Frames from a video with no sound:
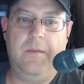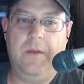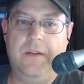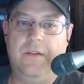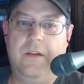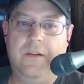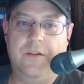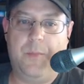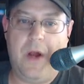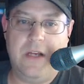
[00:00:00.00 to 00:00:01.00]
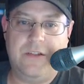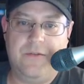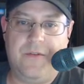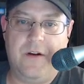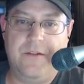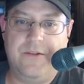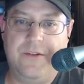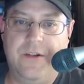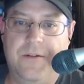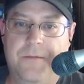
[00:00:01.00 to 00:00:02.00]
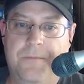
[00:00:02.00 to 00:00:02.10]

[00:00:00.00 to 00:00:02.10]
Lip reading: that's surprised so far this year.